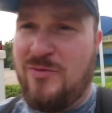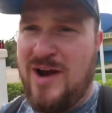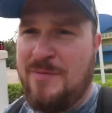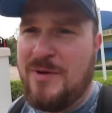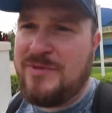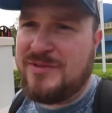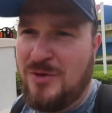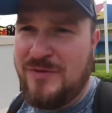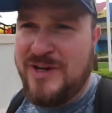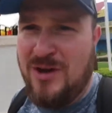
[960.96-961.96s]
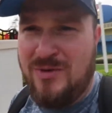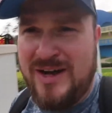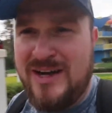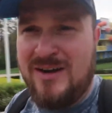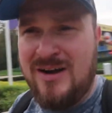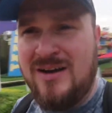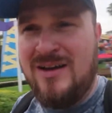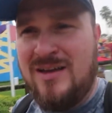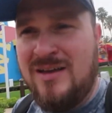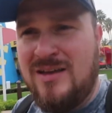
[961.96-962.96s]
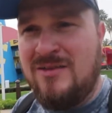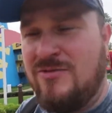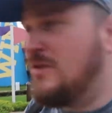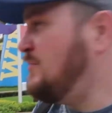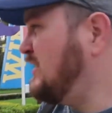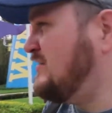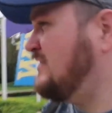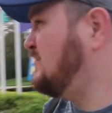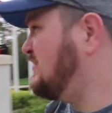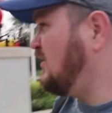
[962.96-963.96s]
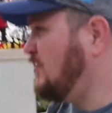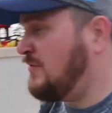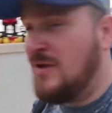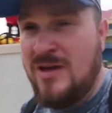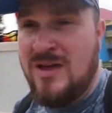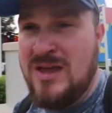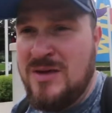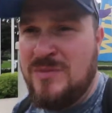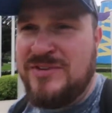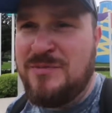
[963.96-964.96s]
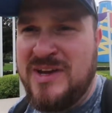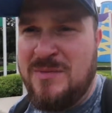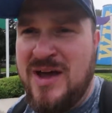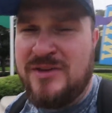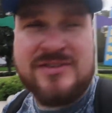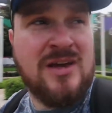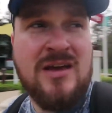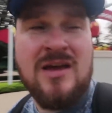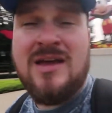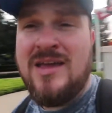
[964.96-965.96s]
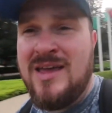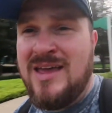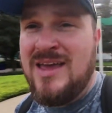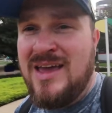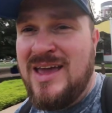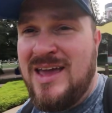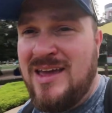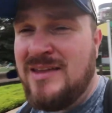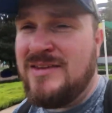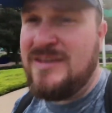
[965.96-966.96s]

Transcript: wrap up this whole video right here in front of the big cheese himself, Mr. Mickey Mouse, and the